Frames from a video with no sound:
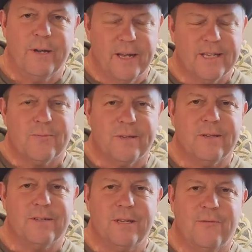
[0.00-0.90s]
and guess what
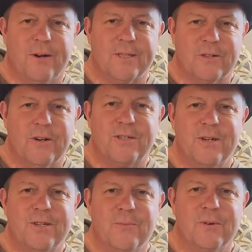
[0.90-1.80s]
the default search
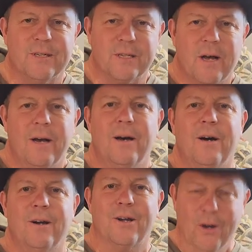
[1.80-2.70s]
engine was?
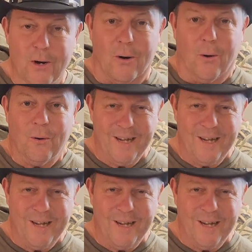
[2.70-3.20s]
Google.